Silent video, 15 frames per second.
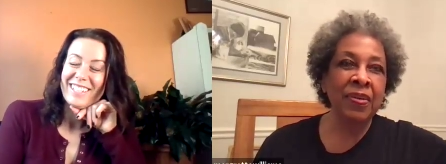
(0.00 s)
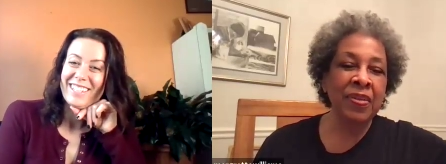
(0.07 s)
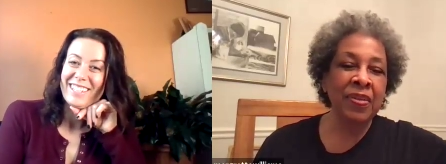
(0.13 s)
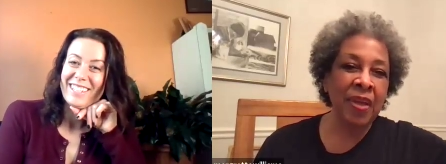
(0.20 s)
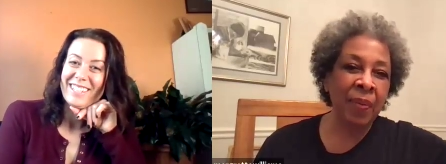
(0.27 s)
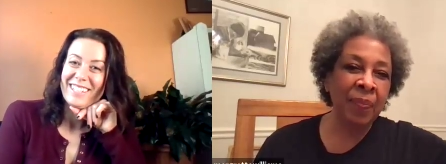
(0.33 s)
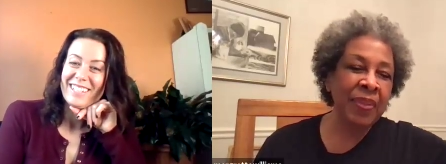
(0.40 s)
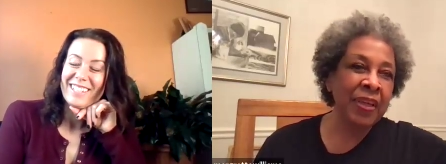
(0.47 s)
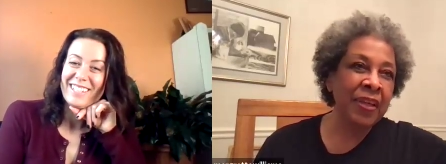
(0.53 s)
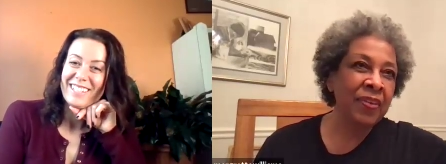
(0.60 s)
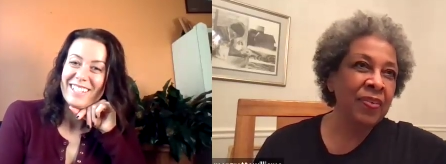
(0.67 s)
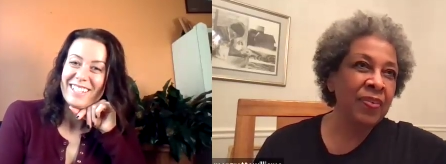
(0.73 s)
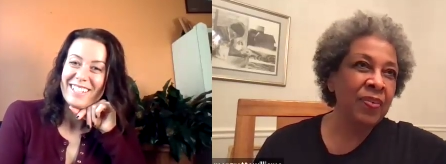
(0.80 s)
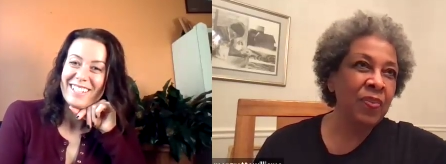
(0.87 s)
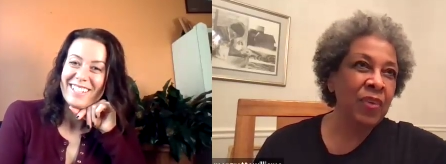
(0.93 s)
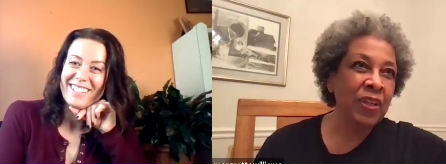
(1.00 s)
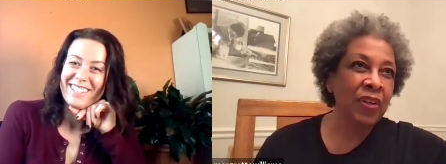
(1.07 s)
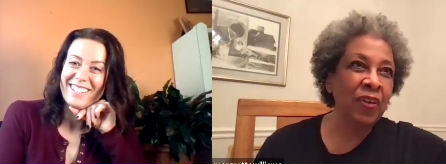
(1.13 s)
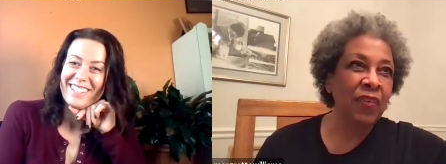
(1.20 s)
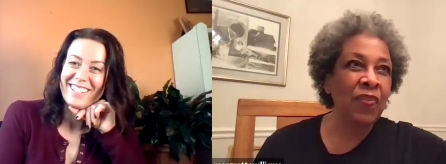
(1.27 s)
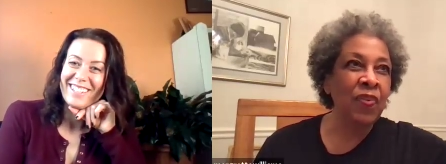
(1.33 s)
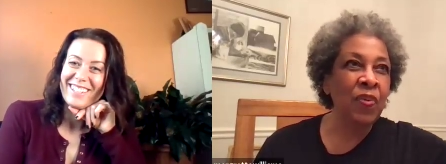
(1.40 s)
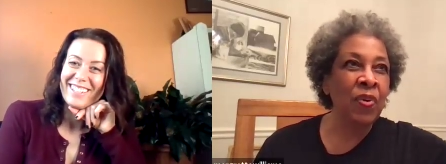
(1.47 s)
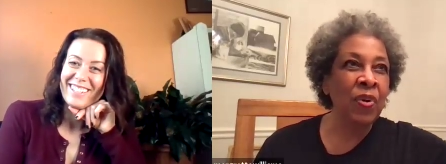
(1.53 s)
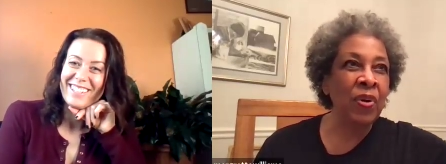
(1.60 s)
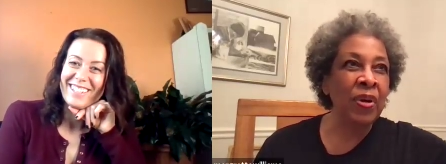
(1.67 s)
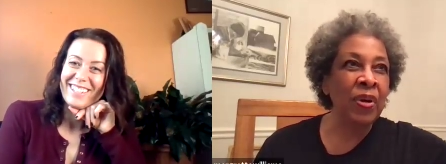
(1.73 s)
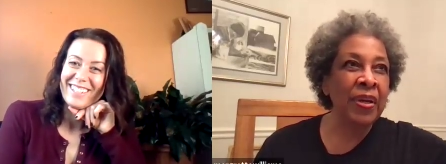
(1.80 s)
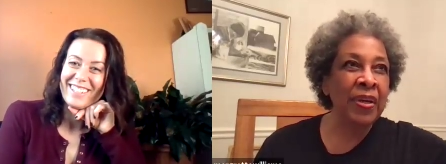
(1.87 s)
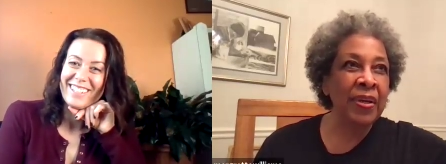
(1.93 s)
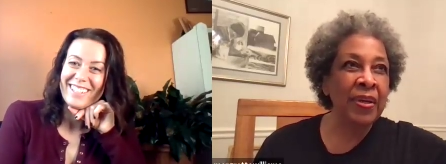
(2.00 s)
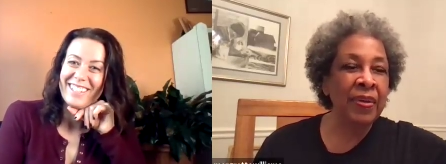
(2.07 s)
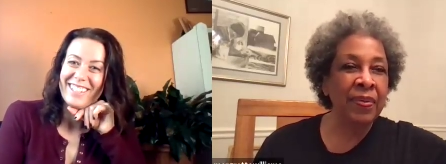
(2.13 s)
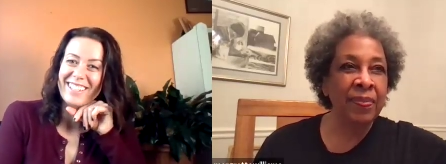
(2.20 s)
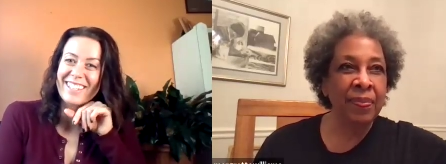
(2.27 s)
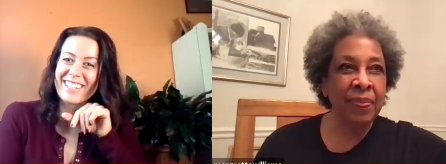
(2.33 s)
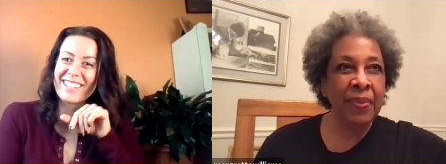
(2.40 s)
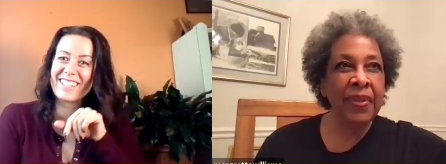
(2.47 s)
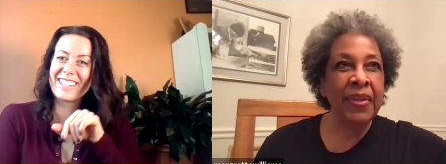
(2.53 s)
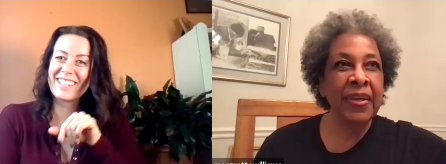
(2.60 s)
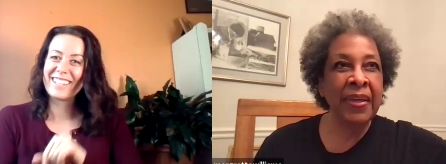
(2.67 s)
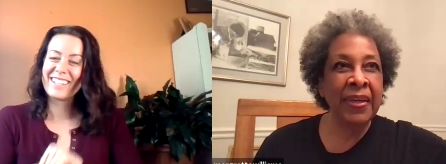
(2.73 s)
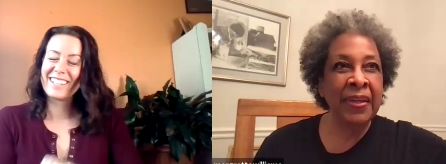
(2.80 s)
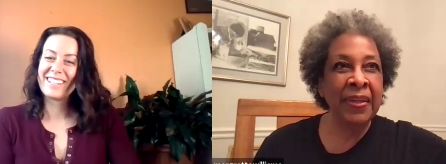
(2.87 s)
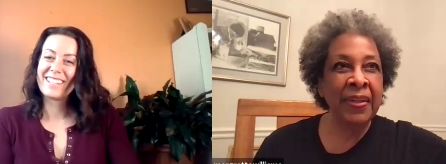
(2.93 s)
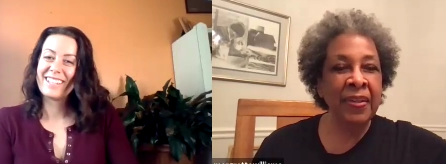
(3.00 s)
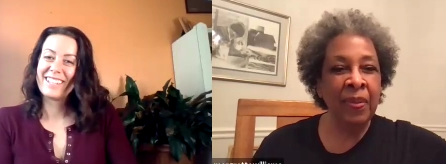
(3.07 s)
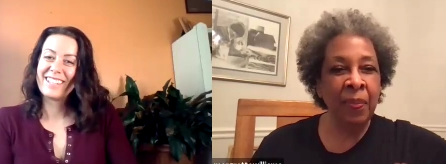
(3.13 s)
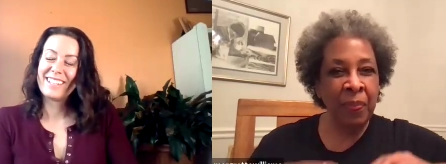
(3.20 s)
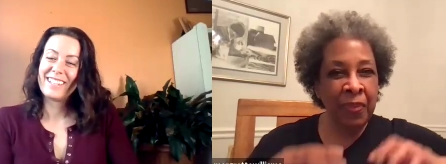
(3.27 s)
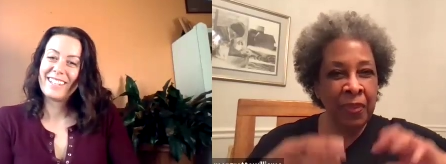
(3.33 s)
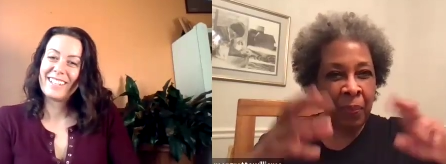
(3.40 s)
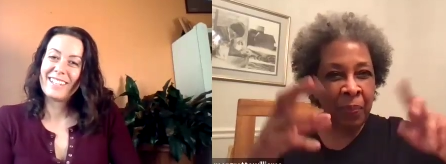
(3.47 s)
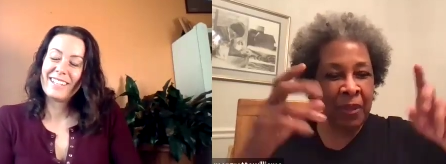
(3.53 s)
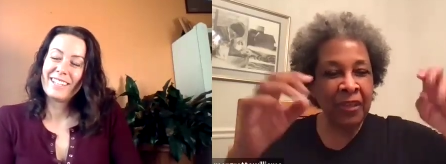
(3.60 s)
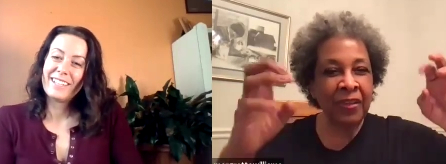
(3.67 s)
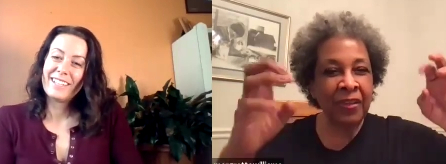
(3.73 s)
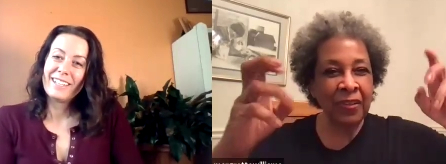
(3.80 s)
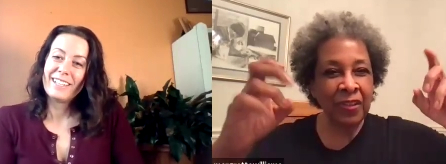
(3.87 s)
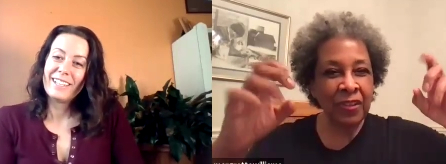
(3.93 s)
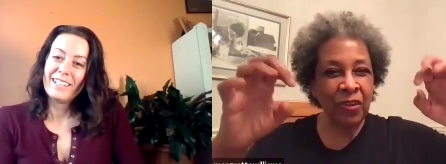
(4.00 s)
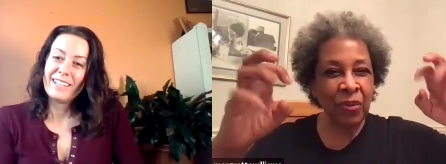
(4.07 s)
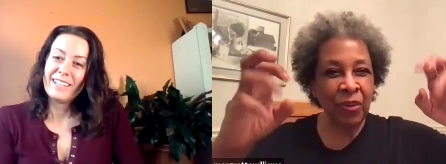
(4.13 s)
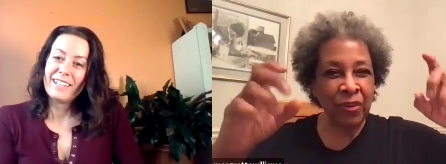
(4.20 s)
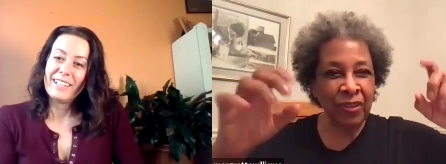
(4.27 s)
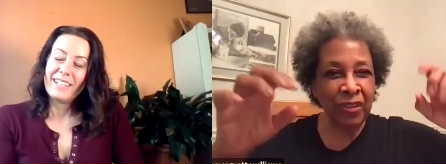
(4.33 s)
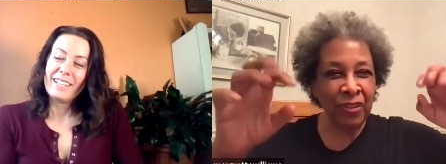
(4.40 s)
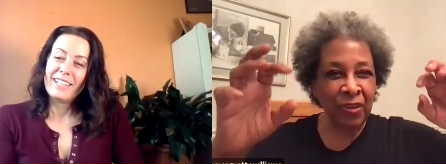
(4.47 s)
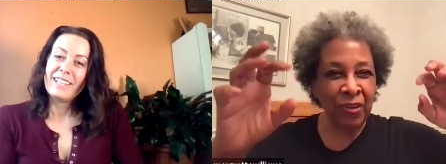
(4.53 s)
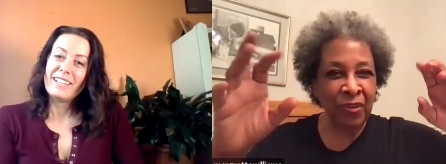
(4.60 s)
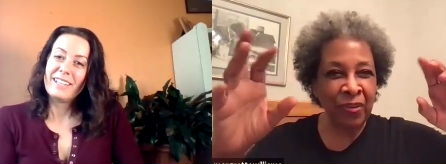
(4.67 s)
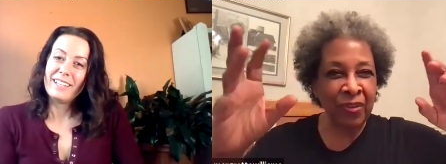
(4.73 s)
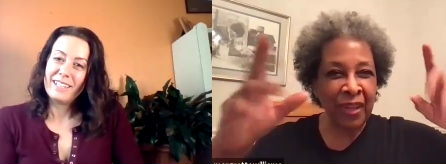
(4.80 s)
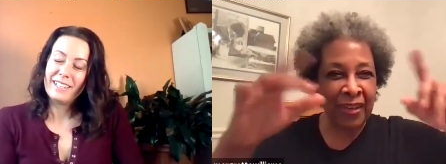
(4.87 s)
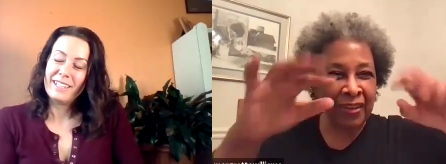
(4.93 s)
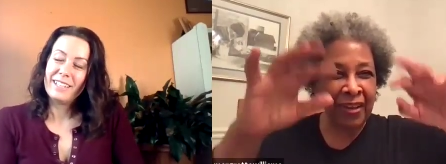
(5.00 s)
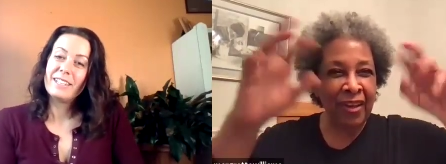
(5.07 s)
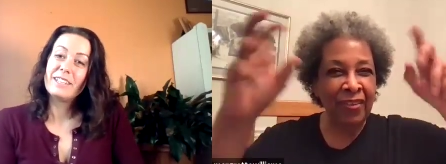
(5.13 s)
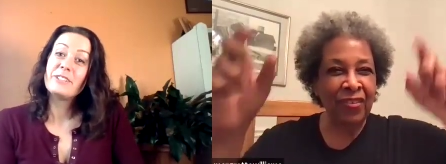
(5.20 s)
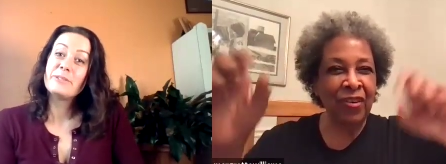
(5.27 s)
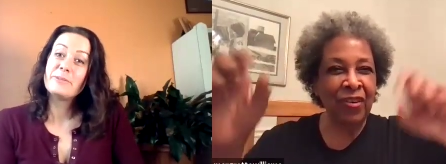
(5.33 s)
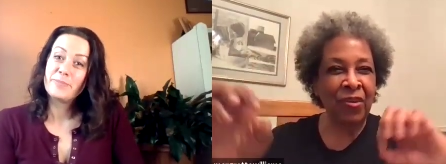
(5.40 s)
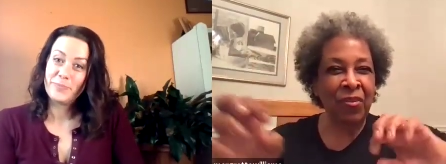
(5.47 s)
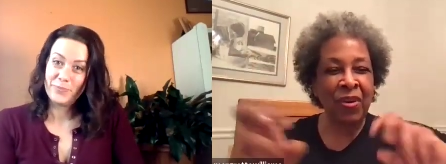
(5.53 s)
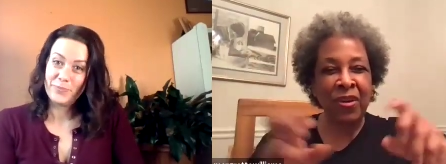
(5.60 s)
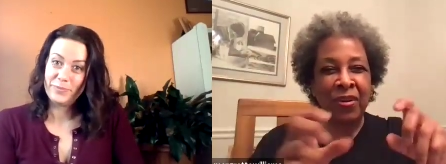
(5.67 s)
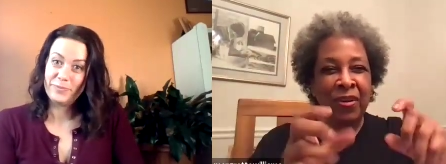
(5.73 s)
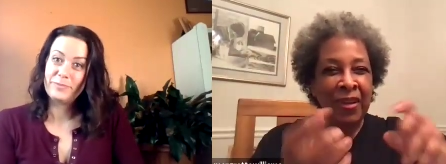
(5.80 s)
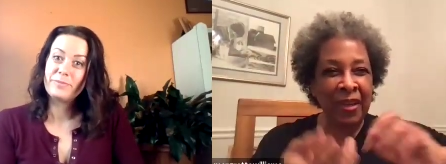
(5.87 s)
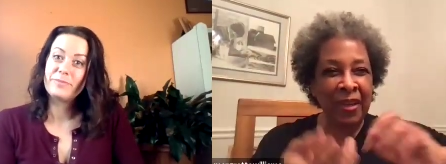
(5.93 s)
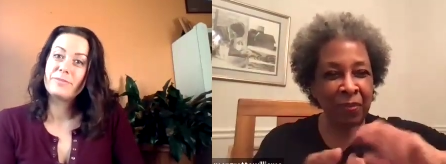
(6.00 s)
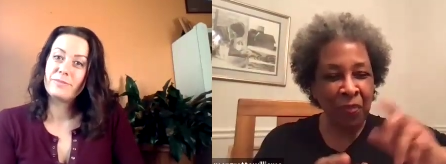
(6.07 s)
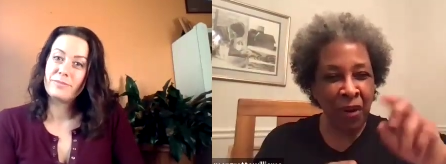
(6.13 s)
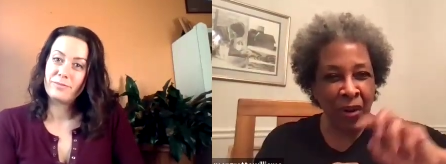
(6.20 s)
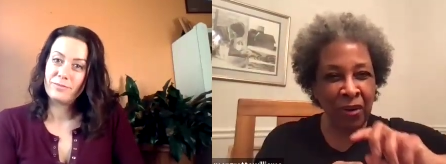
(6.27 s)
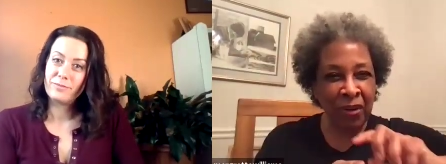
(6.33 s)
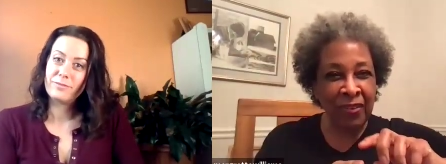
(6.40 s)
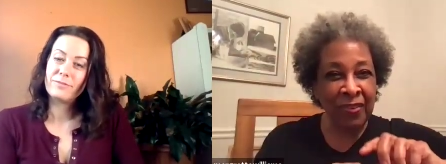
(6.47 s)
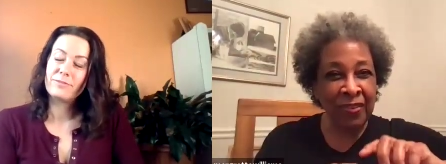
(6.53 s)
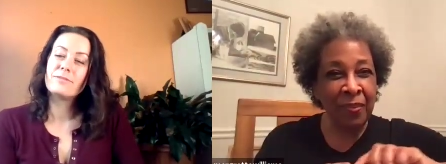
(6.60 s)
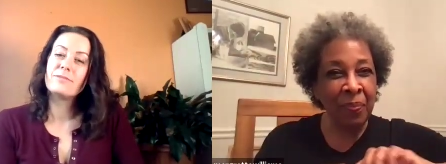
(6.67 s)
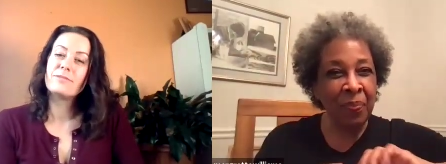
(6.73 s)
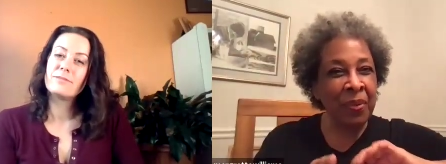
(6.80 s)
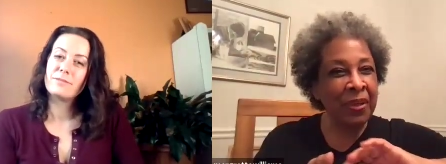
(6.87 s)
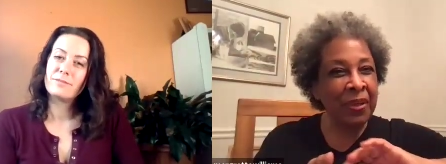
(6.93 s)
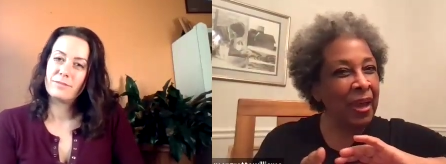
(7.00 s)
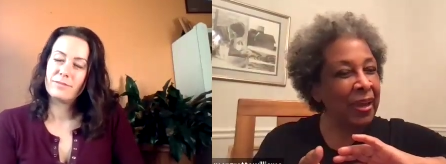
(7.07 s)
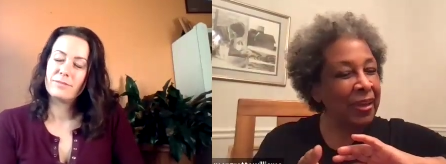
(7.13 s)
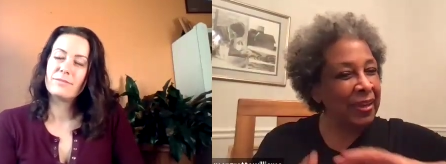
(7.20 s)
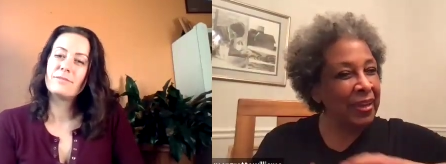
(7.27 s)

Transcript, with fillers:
Speaker 1: some things we look for in the, the big stores, you know, like Costco, where you can get bargains, but I